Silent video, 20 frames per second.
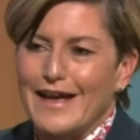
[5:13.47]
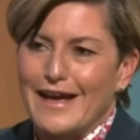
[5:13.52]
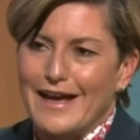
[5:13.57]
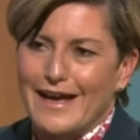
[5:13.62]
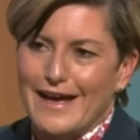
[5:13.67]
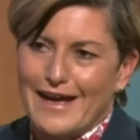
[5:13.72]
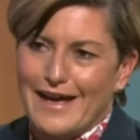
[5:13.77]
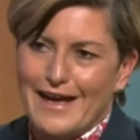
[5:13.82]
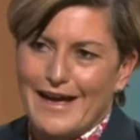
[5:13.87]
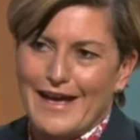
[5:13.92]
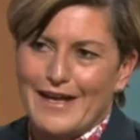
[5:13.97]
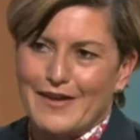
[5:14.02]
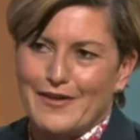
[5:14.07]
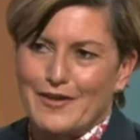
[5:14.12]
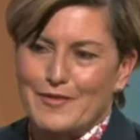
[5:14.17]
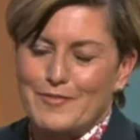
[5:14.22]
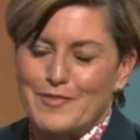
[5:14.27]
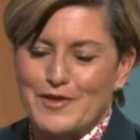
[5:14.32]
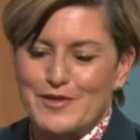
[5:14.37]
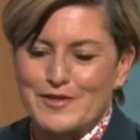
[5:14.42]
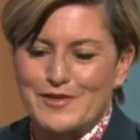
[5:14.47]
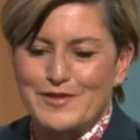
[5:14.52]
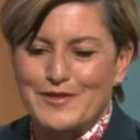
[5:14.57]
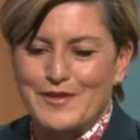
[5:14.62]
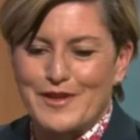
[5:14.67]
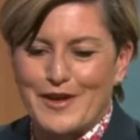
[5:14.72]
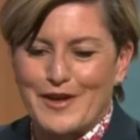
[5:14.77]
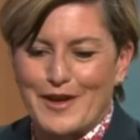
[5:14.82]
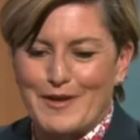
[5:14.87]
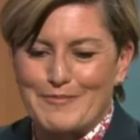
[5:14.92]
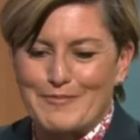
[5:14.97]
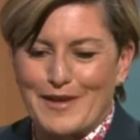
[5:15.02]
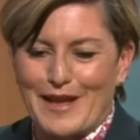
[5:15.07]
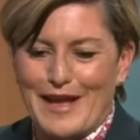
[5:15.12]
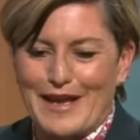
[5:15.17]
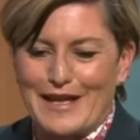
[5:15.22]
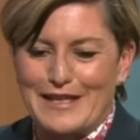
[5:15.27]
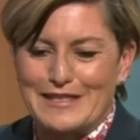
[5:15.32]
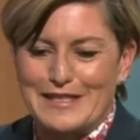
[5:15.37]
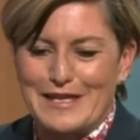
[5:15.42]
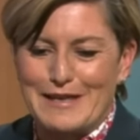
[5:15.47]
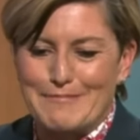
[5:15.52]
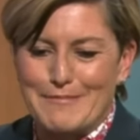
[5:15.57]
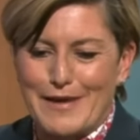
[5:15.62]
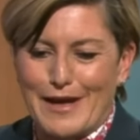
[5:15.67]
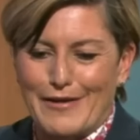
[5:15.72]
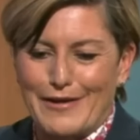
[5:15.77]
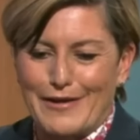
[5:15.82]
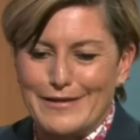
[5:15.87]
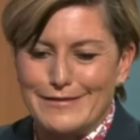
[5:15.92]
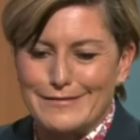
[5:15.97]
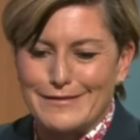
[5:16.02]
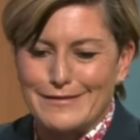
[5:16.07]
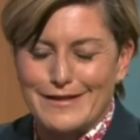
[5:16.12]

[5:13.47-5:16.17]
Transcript: and on a personal note, I'm planning to get married.